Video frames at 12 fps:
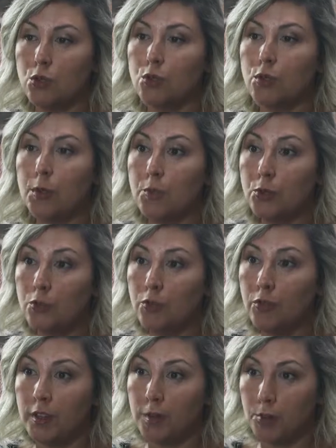to
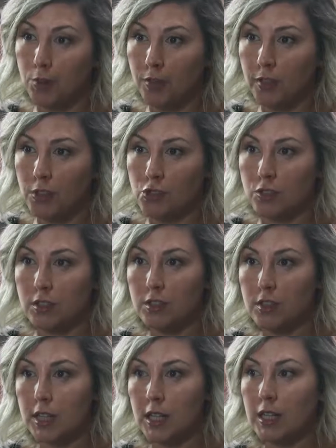improve their professional
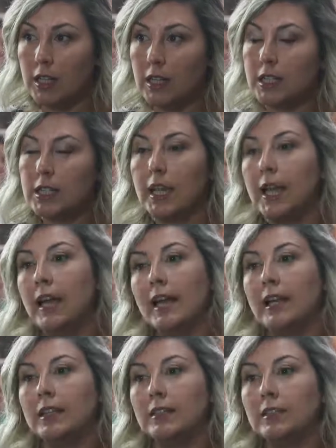skills
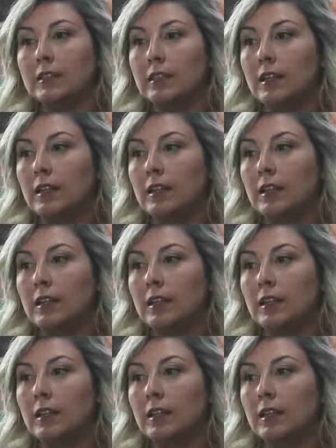and